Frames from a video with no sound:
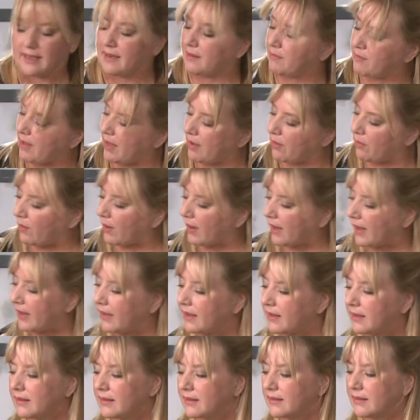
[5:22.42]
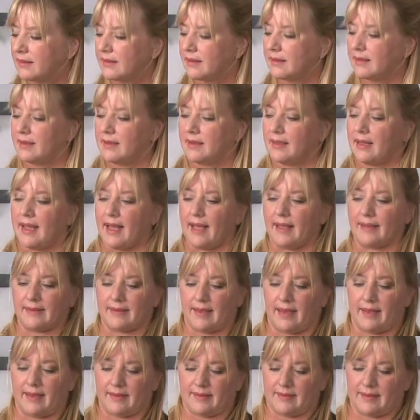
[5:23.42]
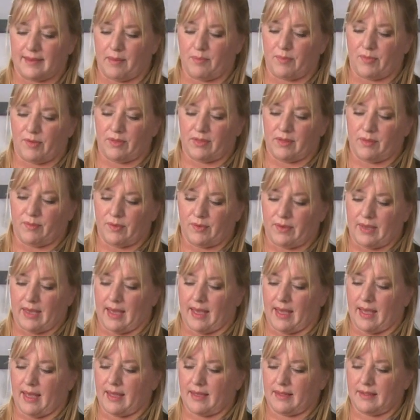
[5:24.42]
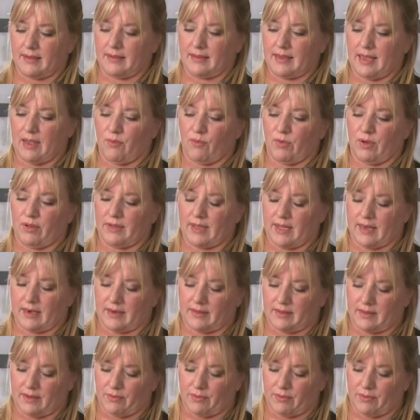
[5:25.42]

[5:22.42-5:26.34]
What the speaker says: in my way as I assemble the bouquet, and they will get in the